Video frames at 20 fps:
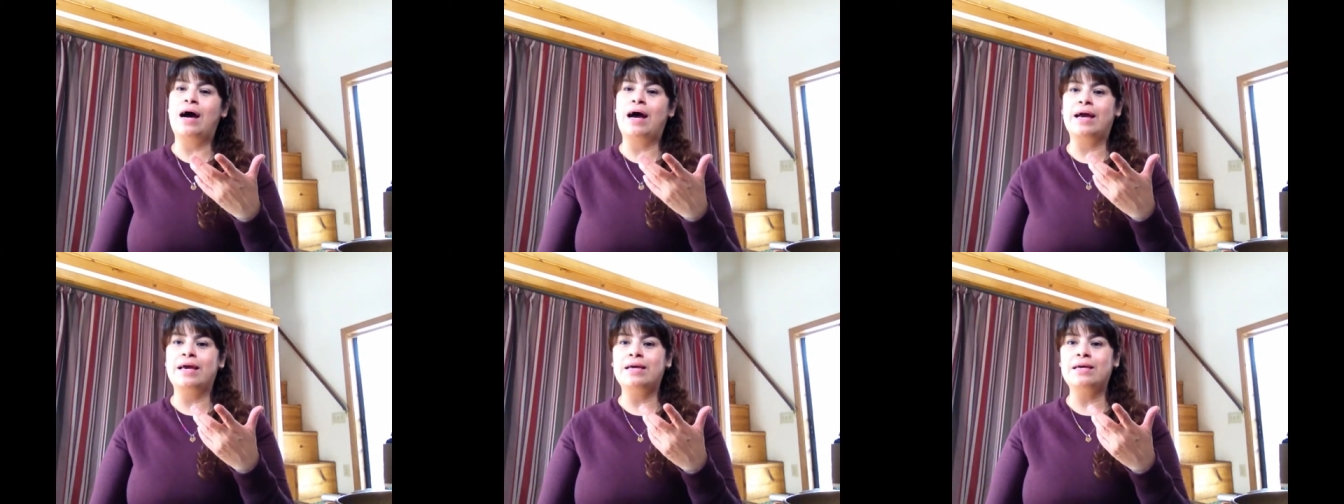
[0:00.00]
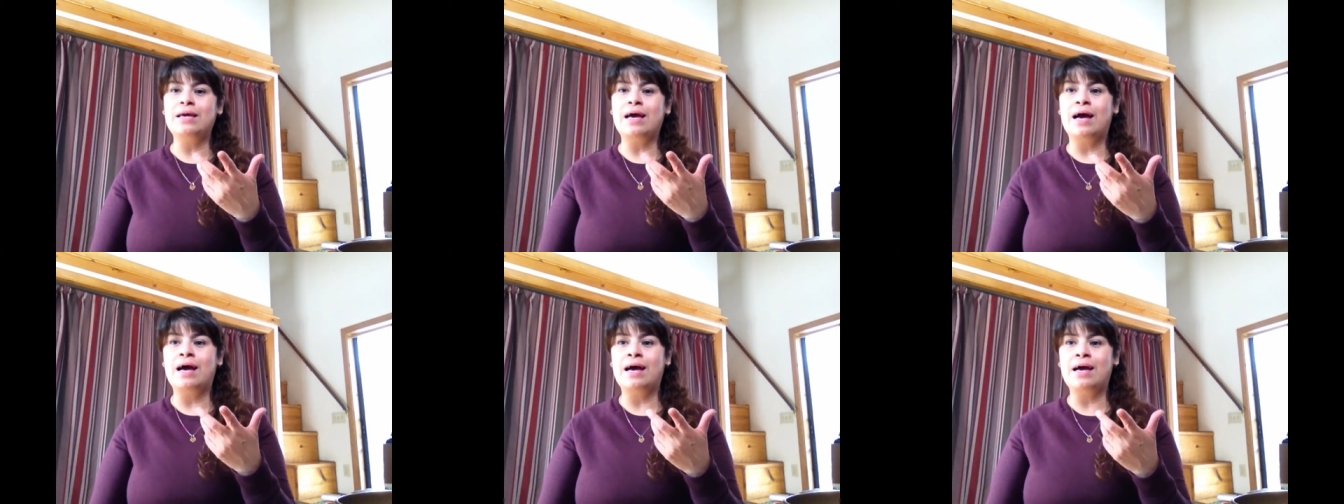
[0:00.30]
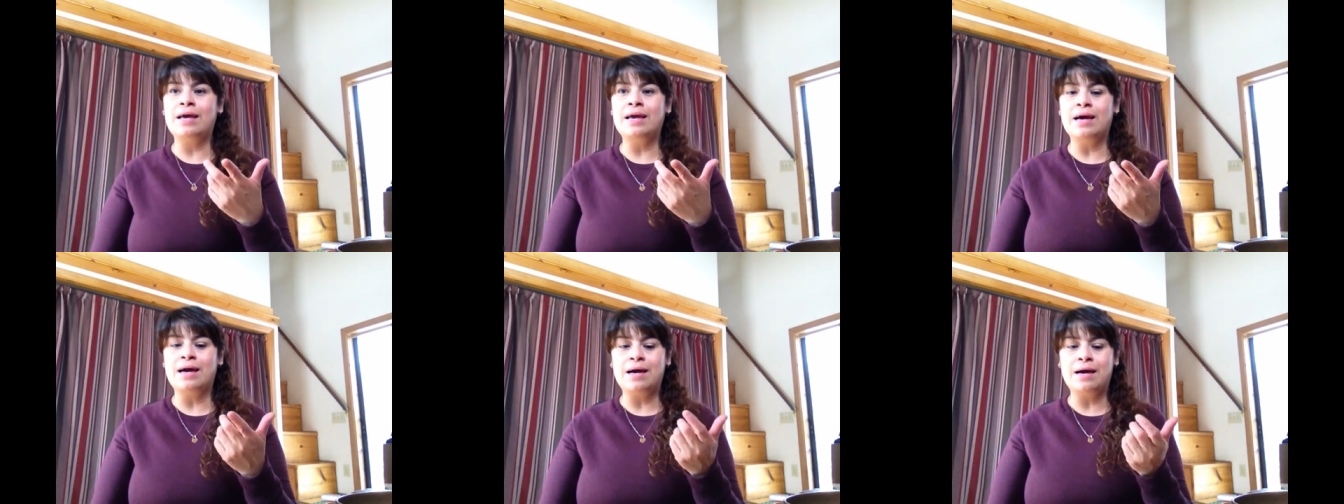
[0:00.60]
I
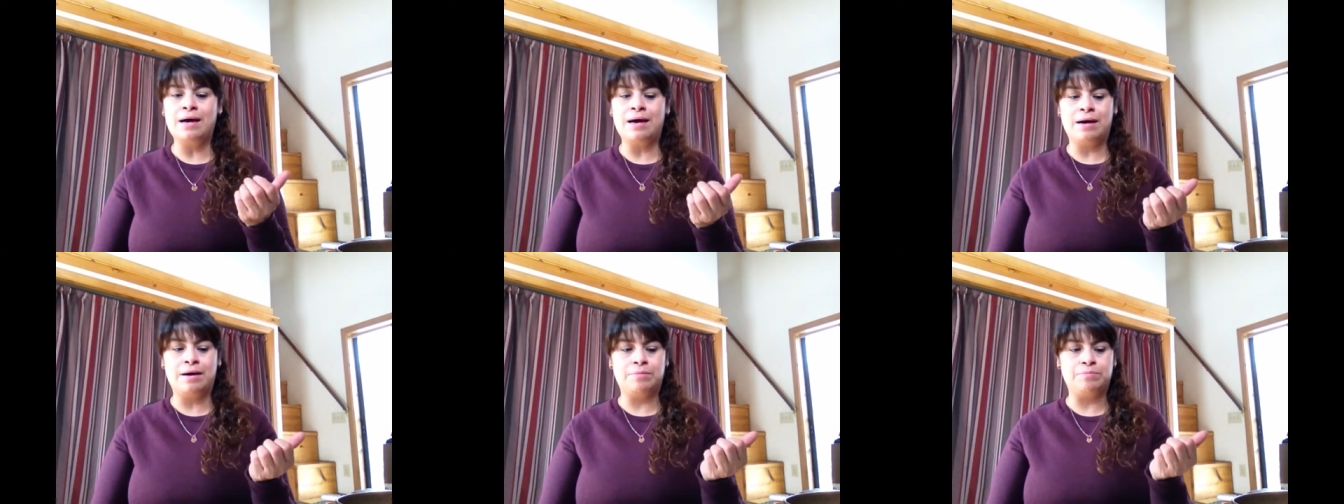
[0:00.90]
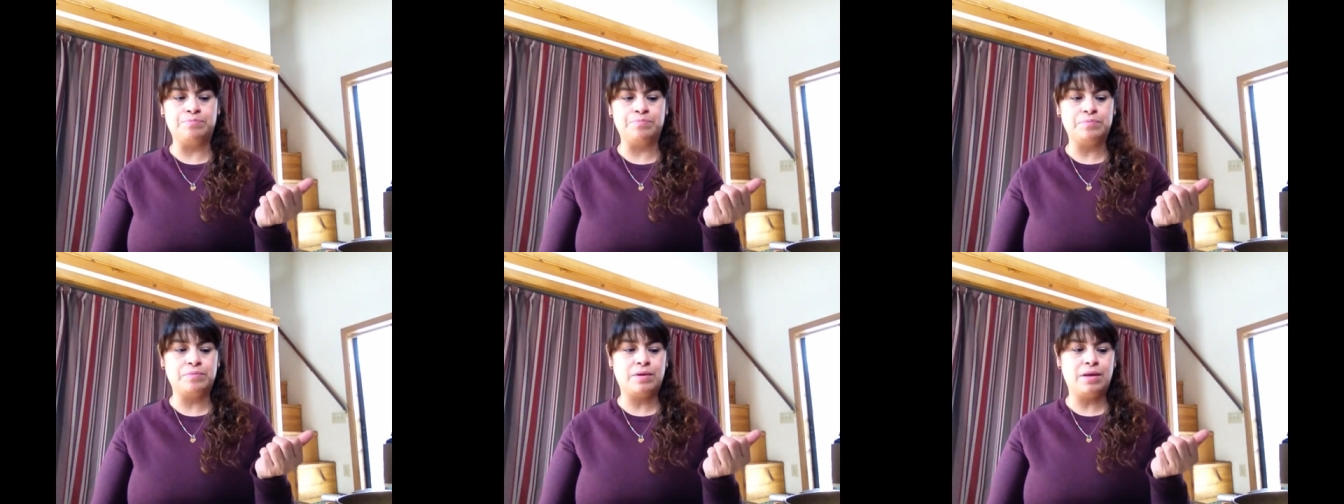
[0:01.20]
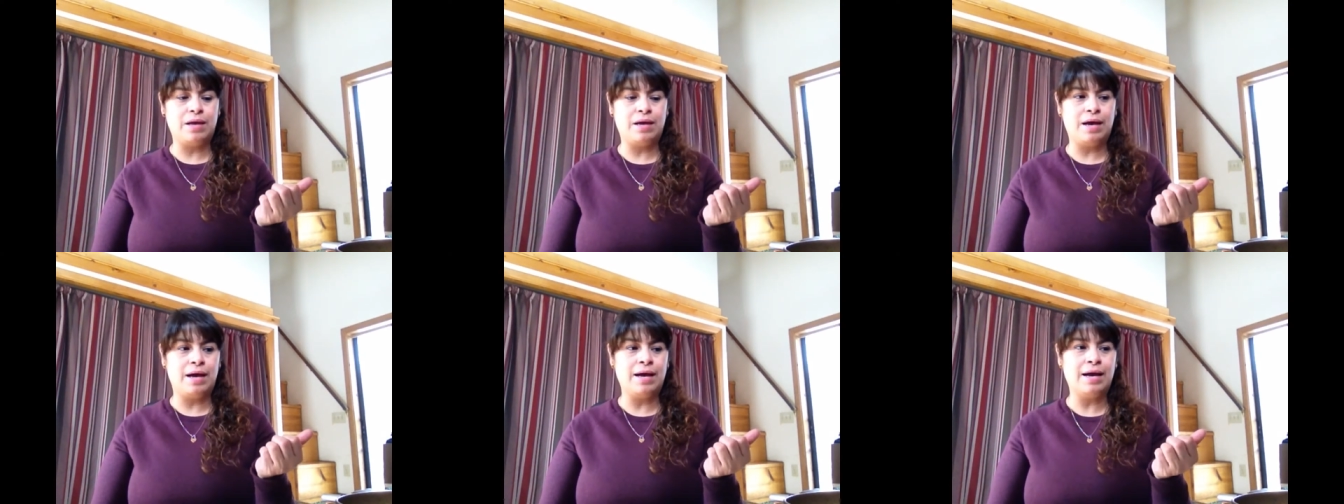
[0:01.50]

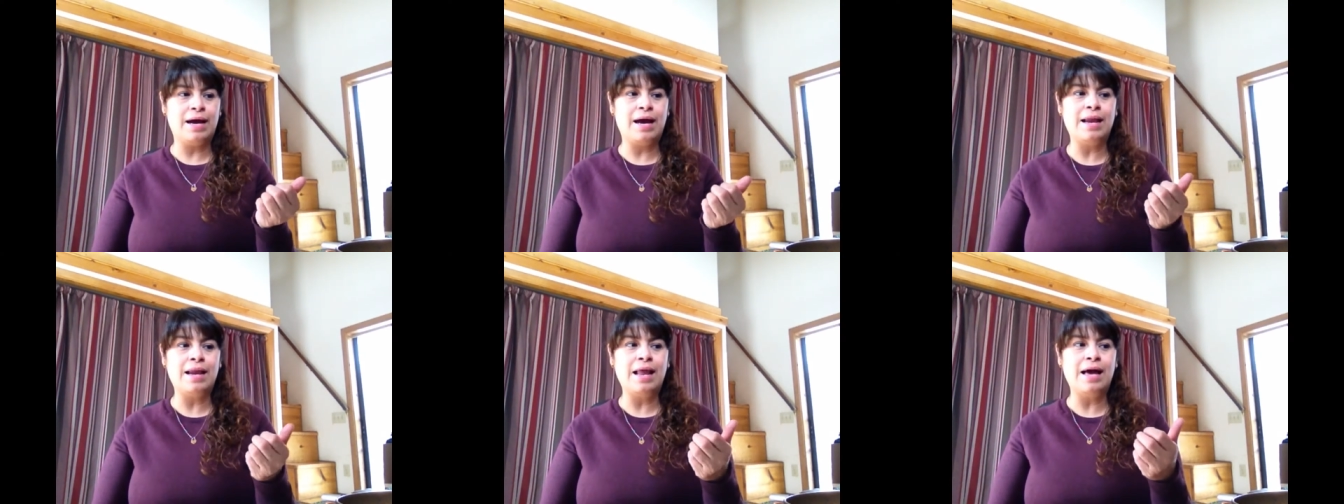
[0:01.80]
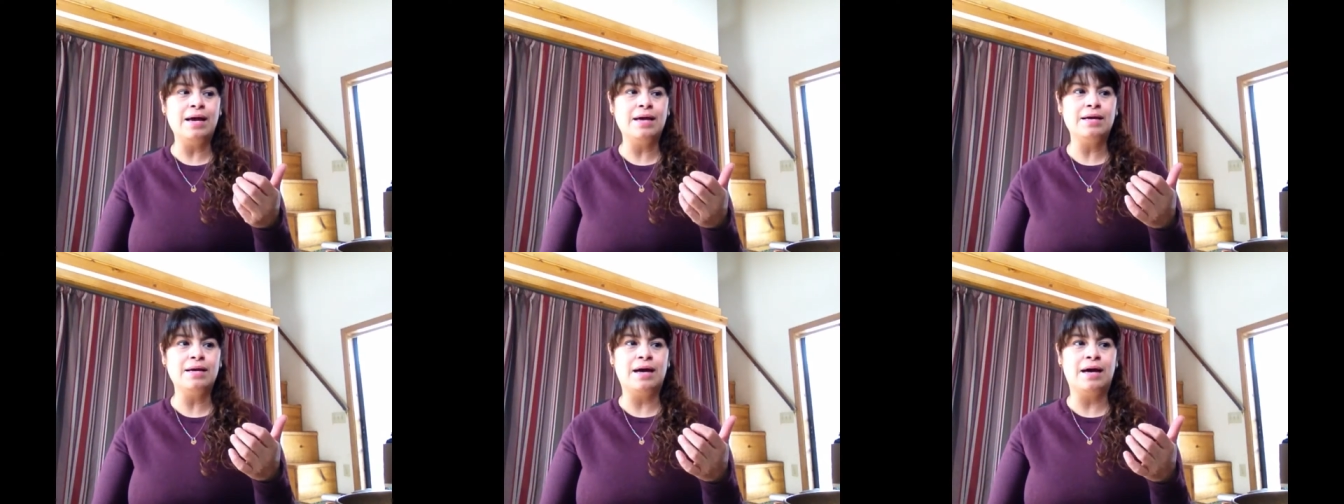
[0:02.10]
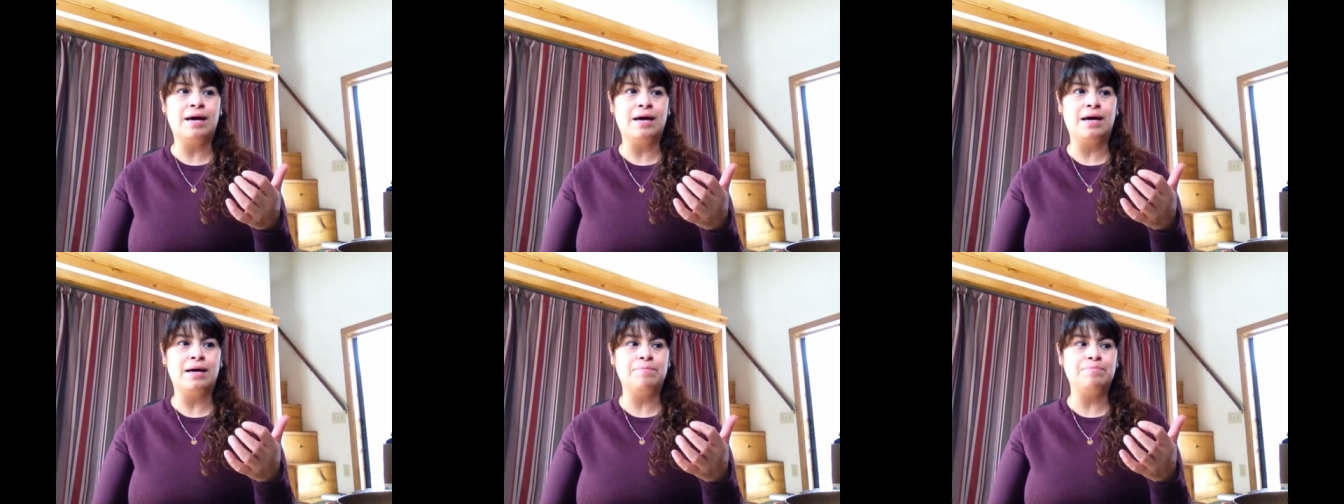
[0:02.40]
had like
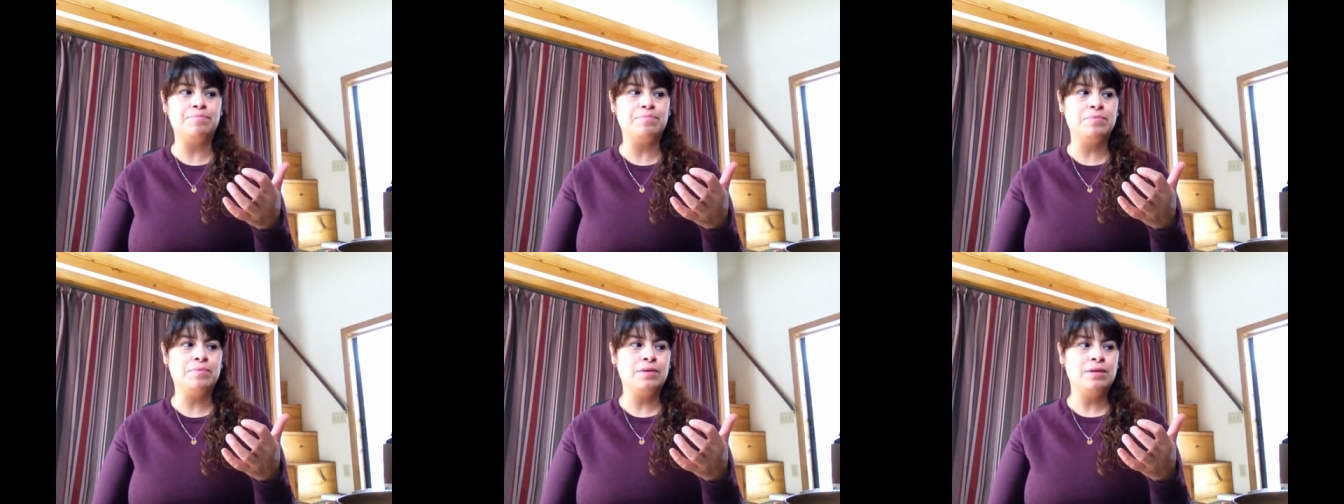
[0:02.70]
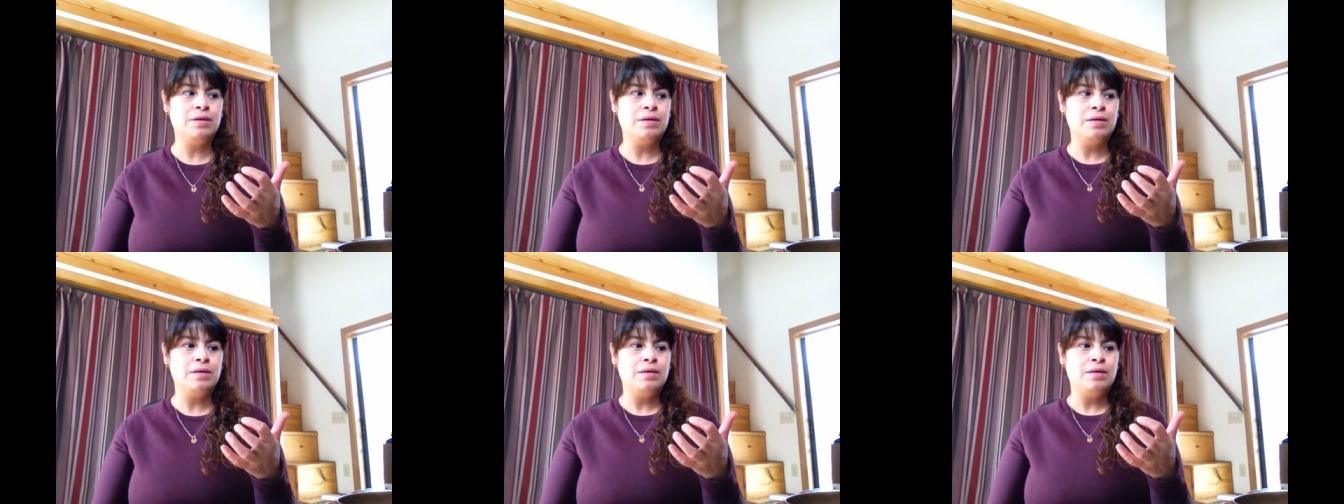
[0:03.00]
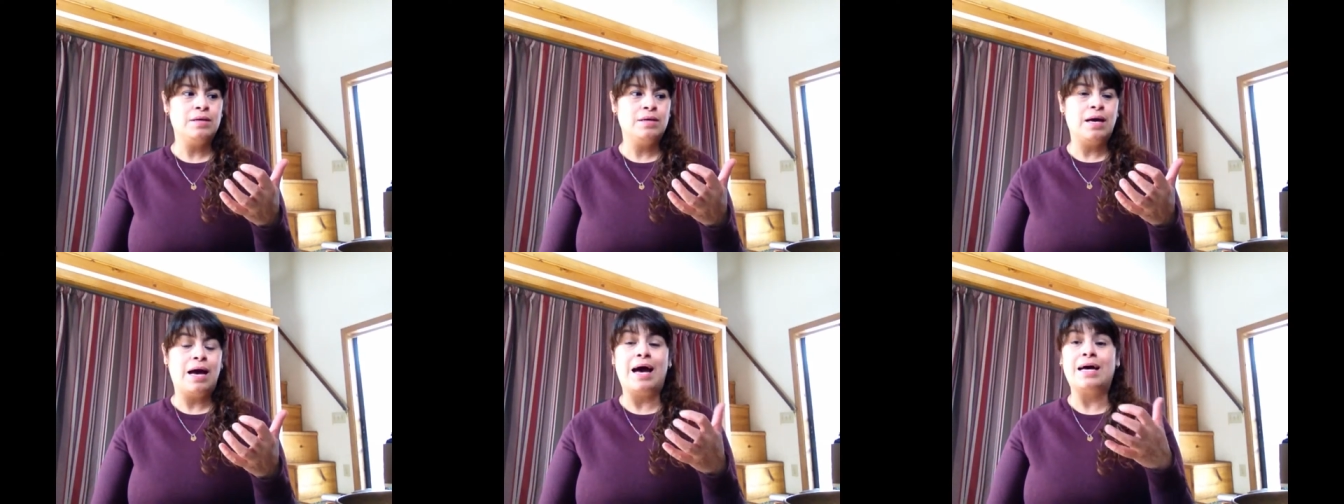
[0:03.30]

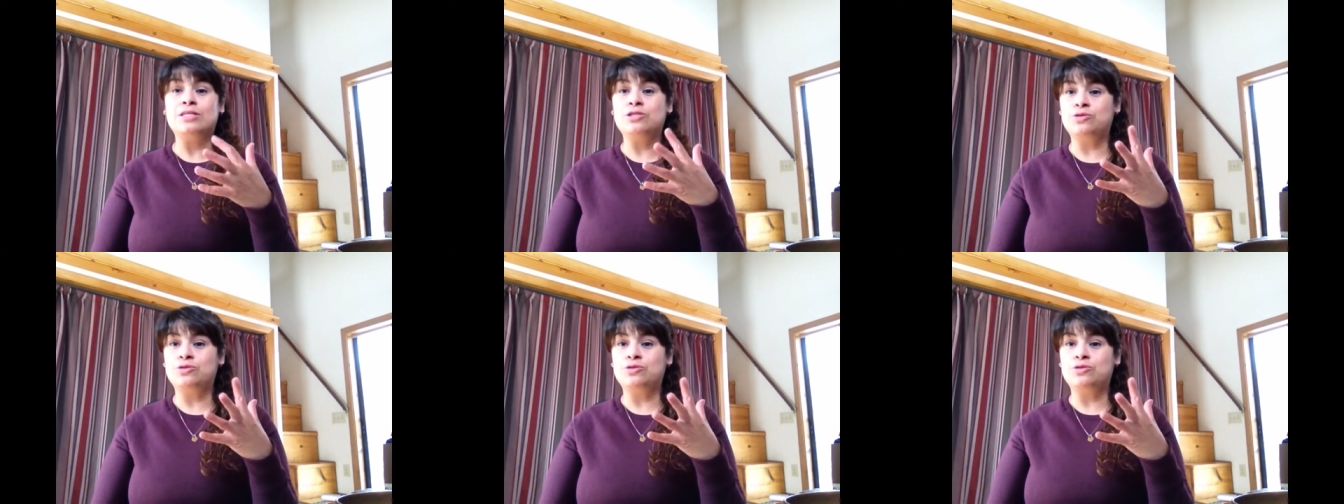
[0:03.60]
a